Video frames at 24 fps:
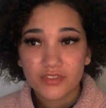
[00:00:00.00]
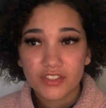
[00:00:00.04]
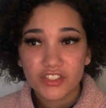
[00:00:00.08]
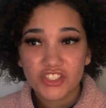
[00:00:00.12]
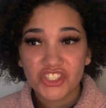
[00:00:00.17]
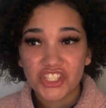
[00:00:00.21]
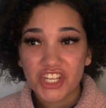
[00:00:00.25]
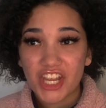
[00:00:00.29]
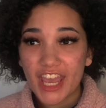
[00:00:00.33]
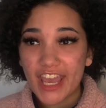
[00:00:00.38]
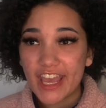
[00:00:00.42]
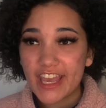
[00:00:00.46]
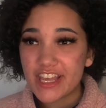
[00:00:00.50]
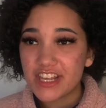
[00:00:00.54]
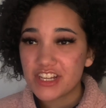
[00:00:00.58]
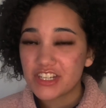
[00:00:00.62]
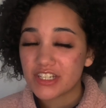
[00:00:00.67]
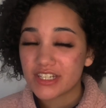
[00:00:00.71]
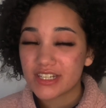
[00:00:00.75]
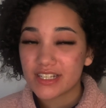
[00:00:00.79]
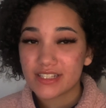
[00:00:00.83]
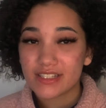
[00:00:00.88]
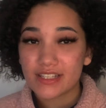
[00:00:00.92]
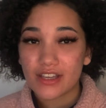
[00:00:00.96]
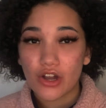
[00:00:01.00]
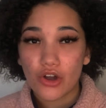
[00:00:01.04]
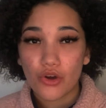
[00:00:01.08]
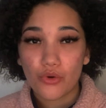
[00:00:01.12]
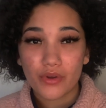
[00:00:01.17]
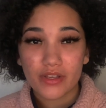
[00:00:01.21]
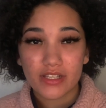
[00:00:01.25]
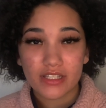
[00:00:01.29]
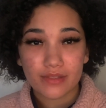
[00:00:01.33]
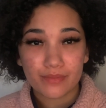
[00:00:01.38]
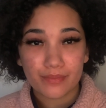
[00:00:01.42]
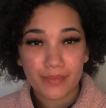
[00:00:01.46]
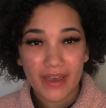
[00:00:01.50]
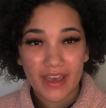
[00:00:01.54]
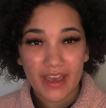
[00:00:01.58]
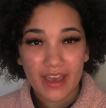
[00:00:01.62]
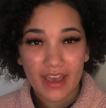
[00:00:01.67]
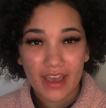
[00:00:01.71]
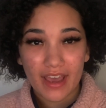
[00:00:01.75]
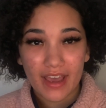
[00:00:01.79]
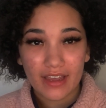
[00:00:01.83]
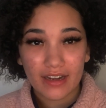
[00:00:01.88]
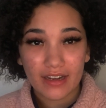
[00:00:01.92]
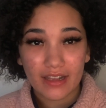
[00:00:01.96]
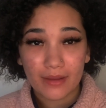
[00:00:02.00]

Change isn't always bad.